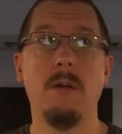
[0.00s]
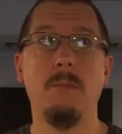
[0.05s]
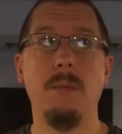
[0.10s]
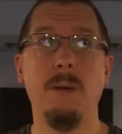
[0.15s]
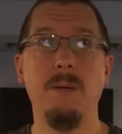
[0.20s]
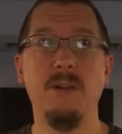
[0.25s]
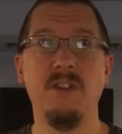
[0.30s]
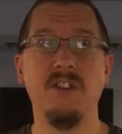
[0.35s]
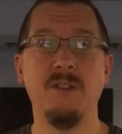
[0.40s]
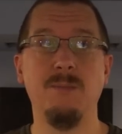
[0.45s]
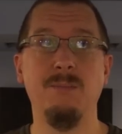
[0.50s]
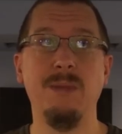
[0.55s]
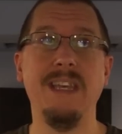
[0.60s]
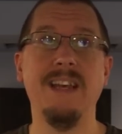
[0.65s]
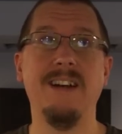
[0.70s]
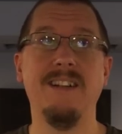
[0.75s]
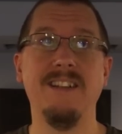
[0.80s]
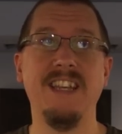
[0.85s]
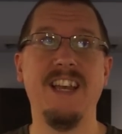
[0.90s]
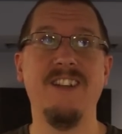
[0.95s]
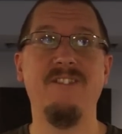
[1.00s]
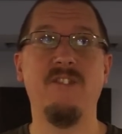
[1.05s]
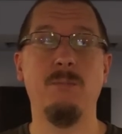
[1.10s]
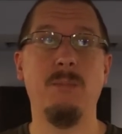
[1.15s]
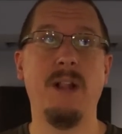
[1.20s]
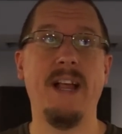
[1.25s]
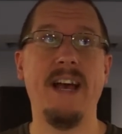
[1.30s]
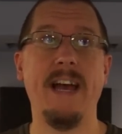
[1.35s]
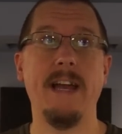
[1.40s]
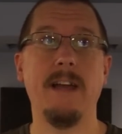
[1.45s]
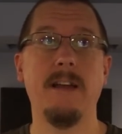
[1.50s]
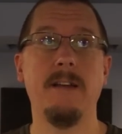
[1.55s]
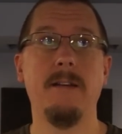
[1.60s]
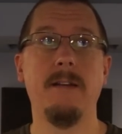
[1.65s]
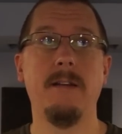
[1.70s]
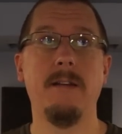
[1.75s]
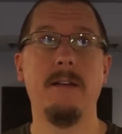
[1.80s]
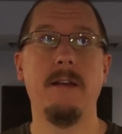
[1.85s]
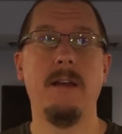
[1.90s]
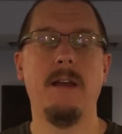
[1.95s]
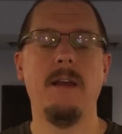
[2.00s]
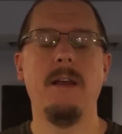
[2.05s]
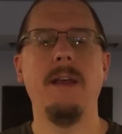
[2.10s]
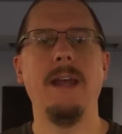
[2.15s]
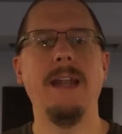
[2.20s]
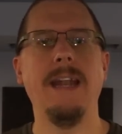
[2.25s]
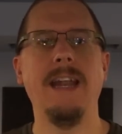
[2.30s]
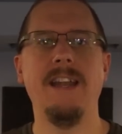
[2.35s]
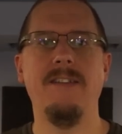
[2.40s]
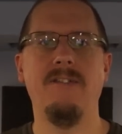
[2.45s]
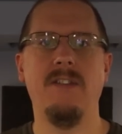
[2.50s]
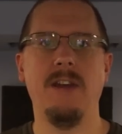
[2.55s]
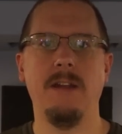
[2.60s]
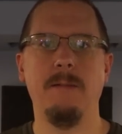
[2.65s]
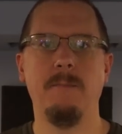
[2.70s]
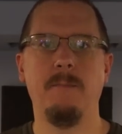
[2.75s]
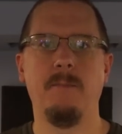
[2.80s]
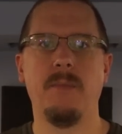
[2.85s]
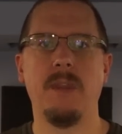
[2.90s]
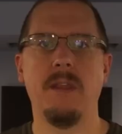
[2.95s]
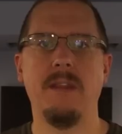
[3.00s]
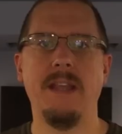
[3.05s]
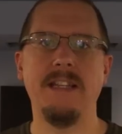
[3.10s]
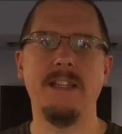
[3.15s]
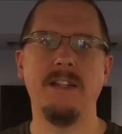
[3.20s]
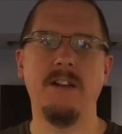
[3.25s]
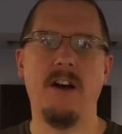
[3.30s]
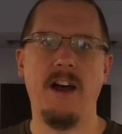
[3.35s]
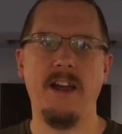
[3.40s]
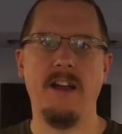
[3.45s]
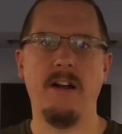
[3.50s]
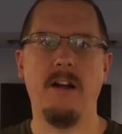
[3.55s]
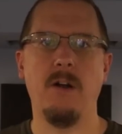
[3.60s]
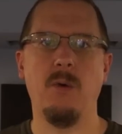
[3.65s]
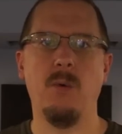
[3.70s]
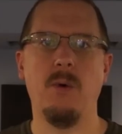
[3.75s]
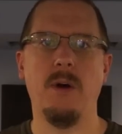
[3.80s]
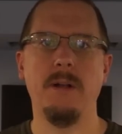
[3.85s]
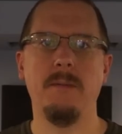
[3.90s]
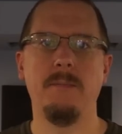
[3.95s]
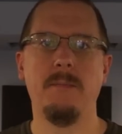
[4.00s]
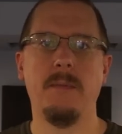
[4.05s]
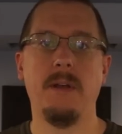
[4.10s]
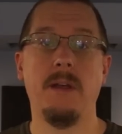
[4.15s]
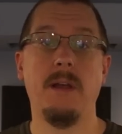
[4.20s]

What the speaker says: Maybe there's a B on the end for black. In any event, that's an IR one.